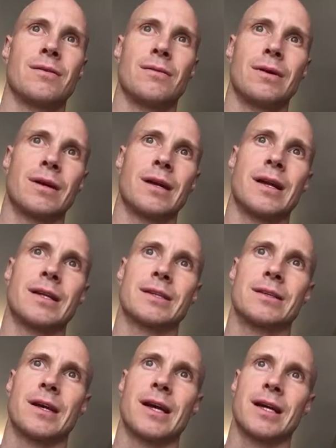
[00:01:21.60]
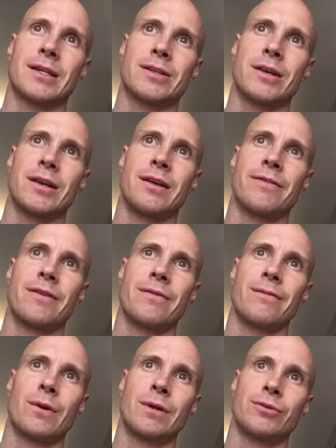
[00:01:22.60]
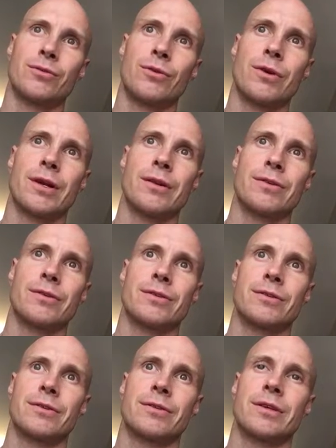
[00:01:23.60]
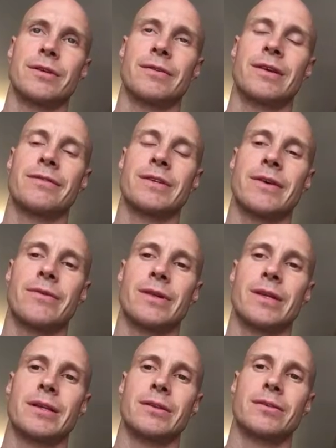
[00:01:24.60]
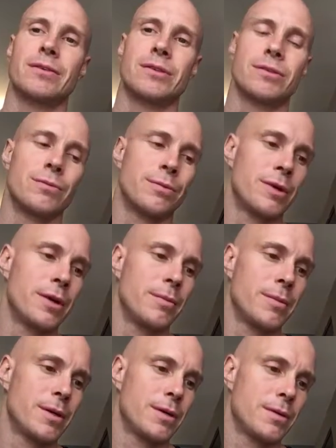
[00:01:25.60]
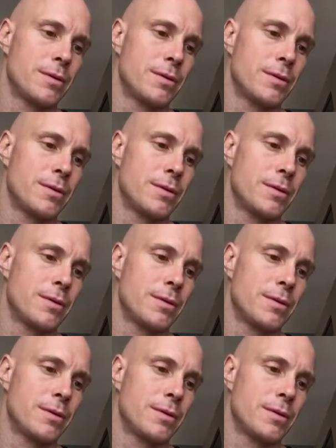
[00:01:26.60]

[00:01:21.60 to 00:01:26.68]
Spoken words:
One can ask, actually, if one surrenders, gives everything to the Supreme,